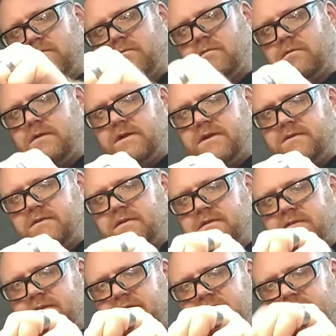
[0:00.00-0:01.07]
3-inch
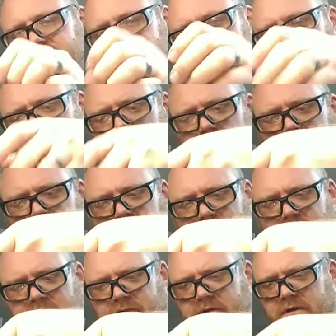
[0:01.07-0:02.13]
extension, 4-inch,
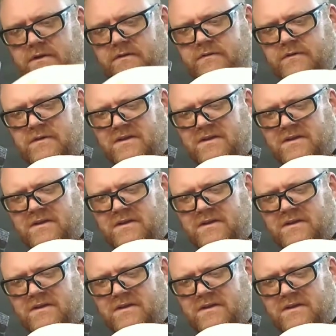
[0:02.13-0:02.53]
whatever it is.